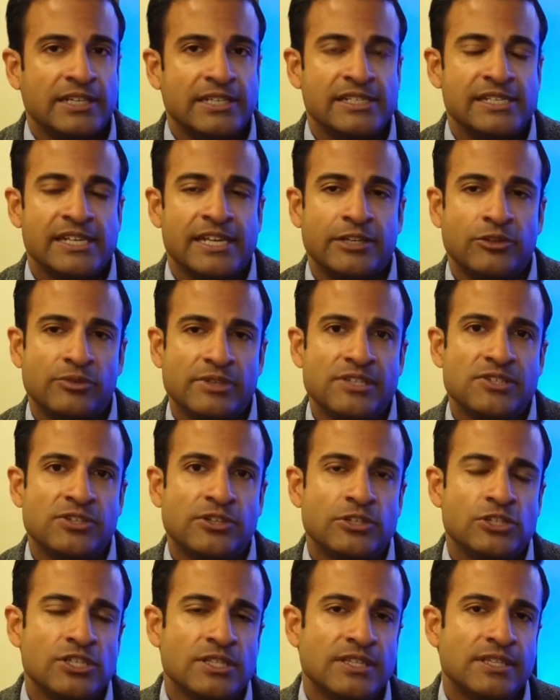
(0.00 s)
and
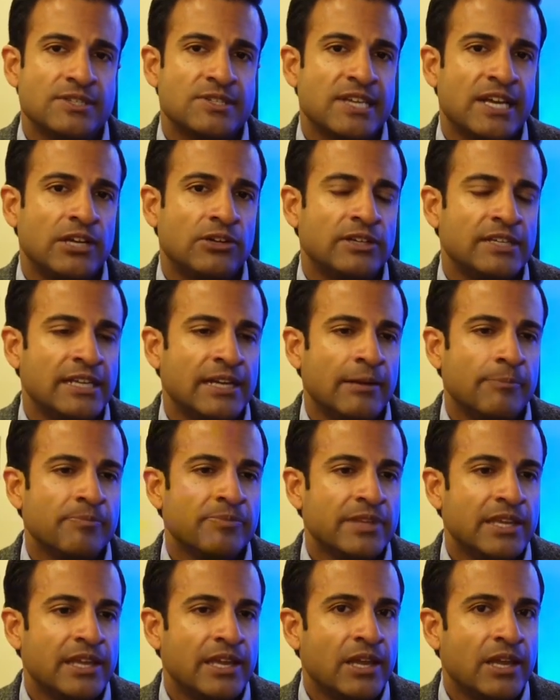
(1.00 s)
research in this area.